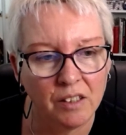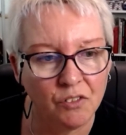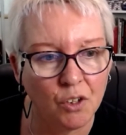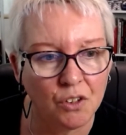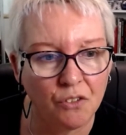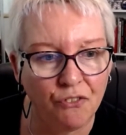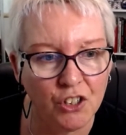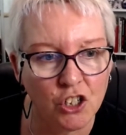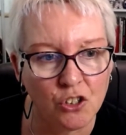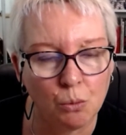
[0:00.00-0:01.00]
and you've got the
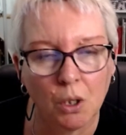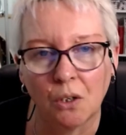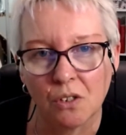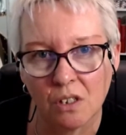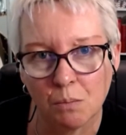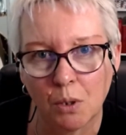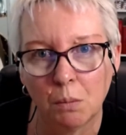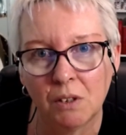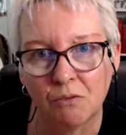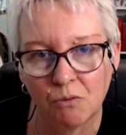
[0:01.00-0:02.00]
Fish as well. So it's
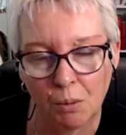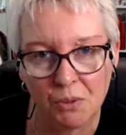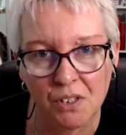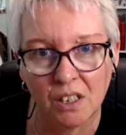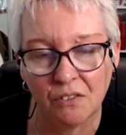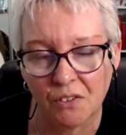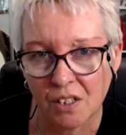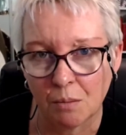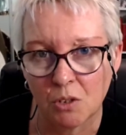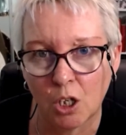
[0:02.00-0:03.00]
probably representative
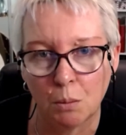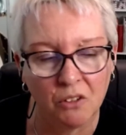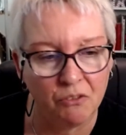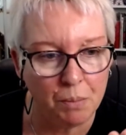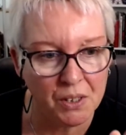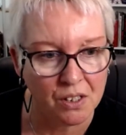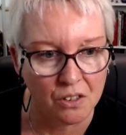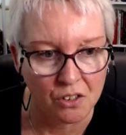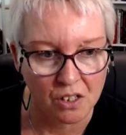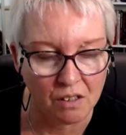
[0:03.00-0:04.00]
of some type of
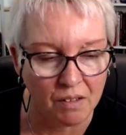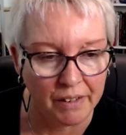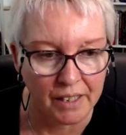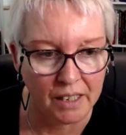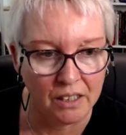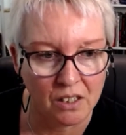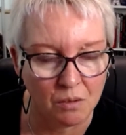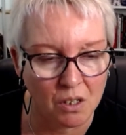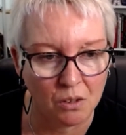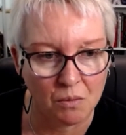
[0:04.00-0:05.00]
business. Okay,
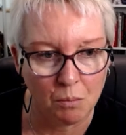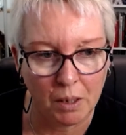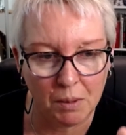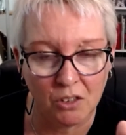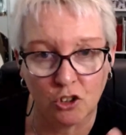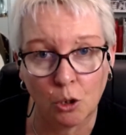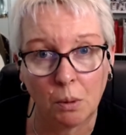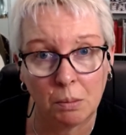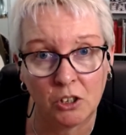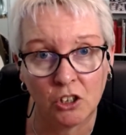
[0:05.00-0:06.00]
so maybe a
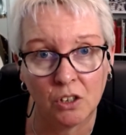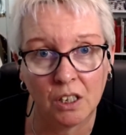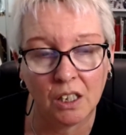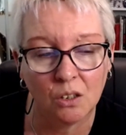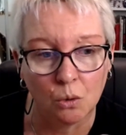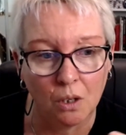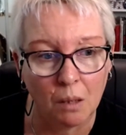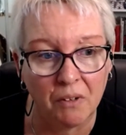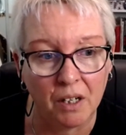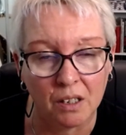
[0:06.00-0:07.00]
job opportunity or
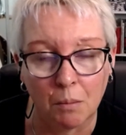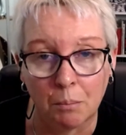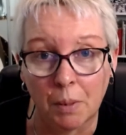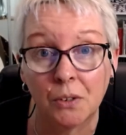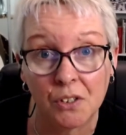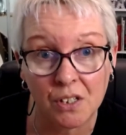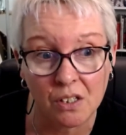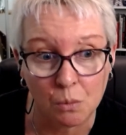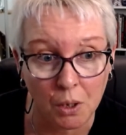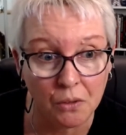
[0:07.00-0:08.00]
a
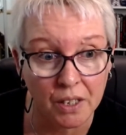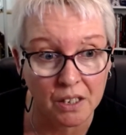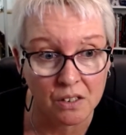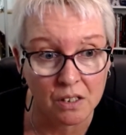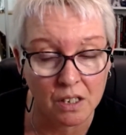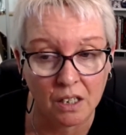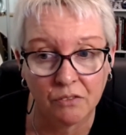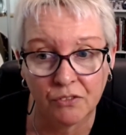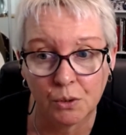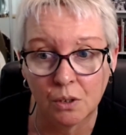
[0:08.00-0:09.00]
bonus as well that can
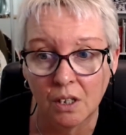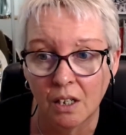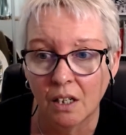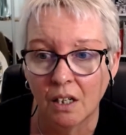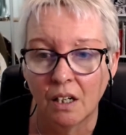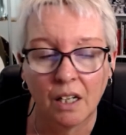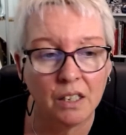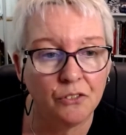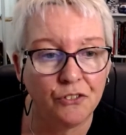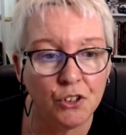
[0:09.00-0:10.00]
stand for.
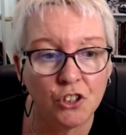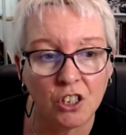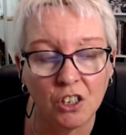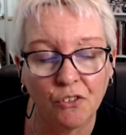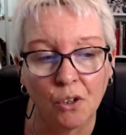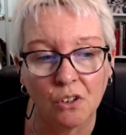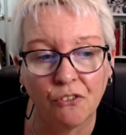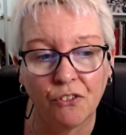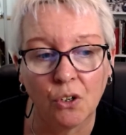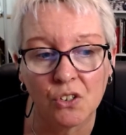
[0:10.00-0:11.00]
And then the future, you've got
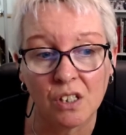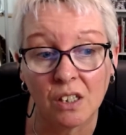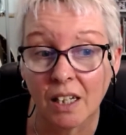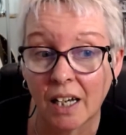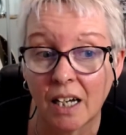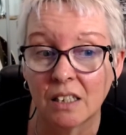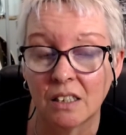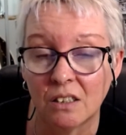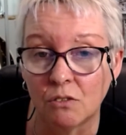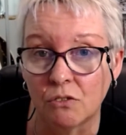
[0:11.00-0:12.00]
the Fox and the
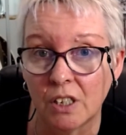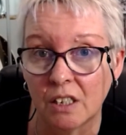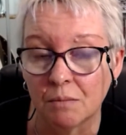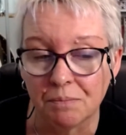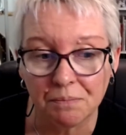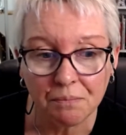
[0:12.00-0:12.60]
Garden and the Ring.